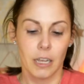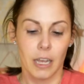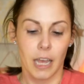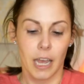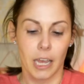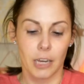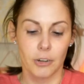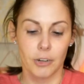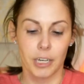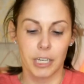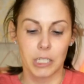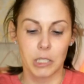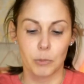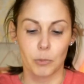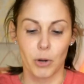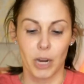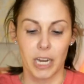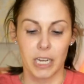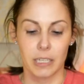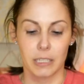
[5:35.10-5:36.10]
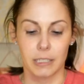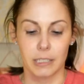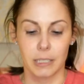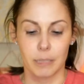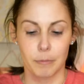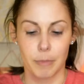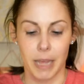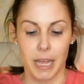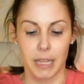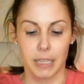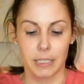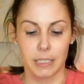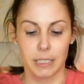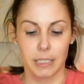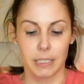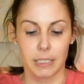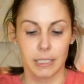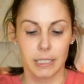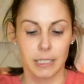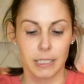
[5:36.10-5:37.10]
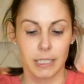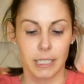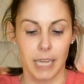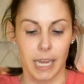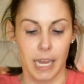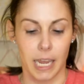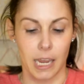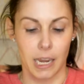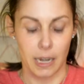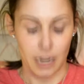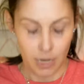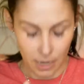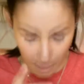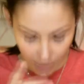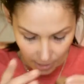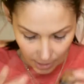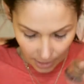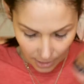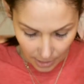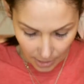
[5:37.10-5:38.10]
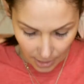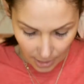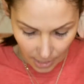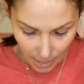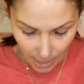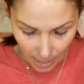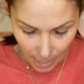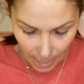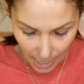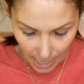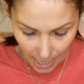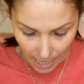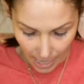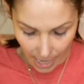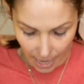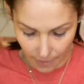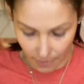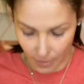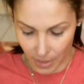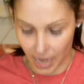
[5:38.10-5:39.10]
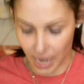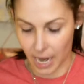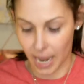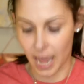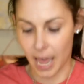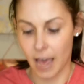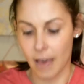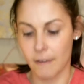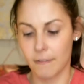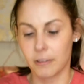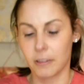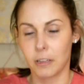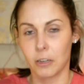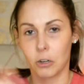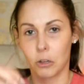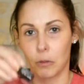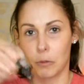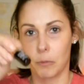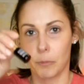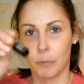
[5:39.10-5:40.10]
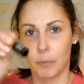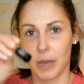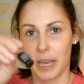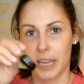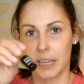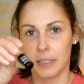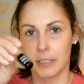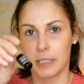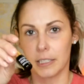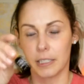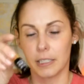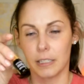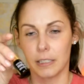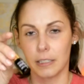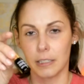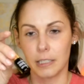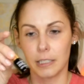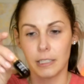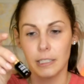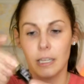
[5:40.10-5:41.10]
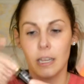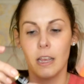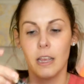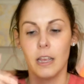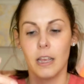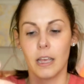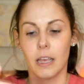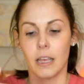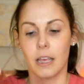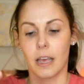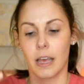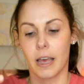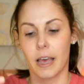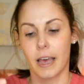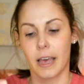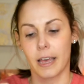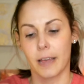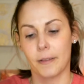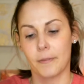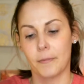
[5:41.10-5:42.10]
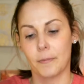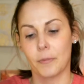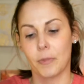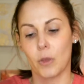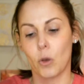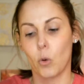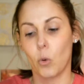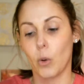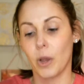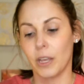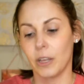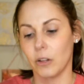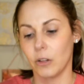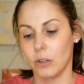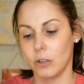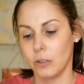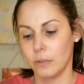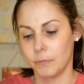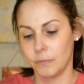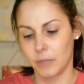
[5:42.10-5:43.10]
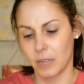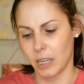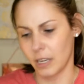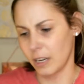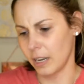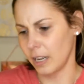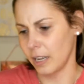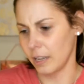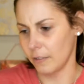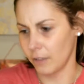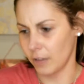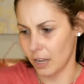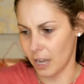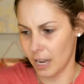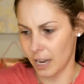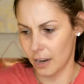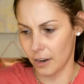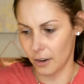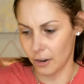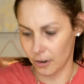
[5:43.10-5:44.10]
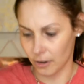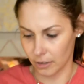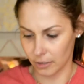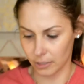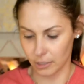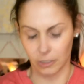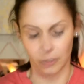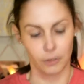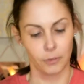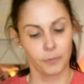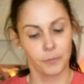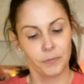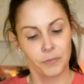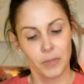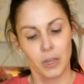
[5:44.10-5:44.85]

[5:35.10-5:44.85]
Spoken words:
Hydrates, brightens, and balances skin. And then I have a little Biosense oil, and I have a hair also.